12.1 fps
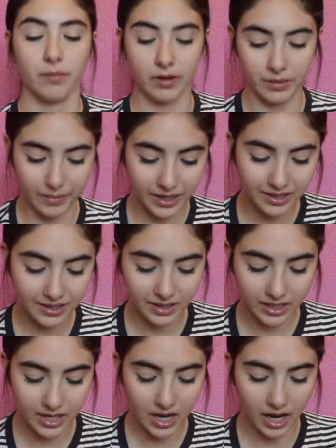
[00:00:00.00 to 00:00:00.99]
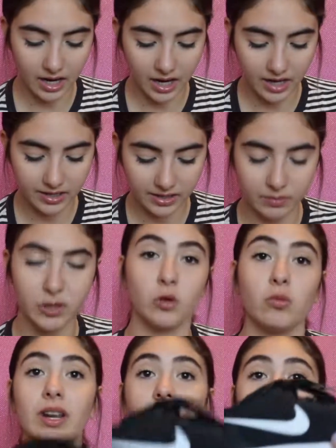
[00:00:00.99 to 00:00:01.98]
but basically I got some
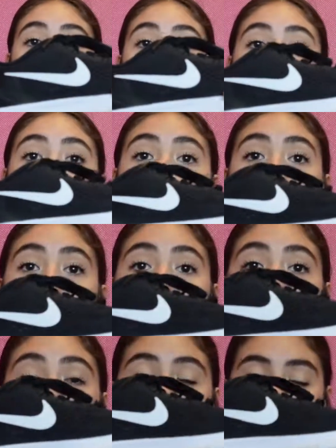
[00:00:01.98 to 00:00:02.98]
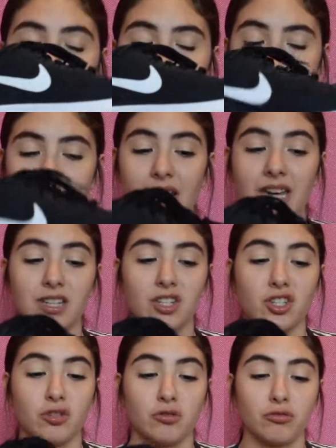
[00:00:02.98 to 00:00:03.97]
new Nike tennis
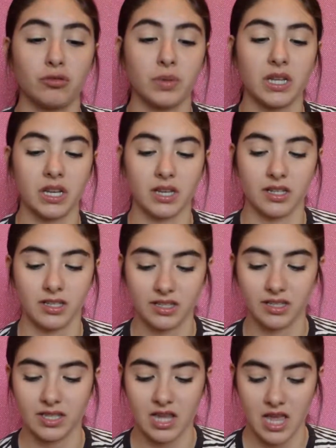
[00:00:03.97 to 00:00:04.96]
shoes because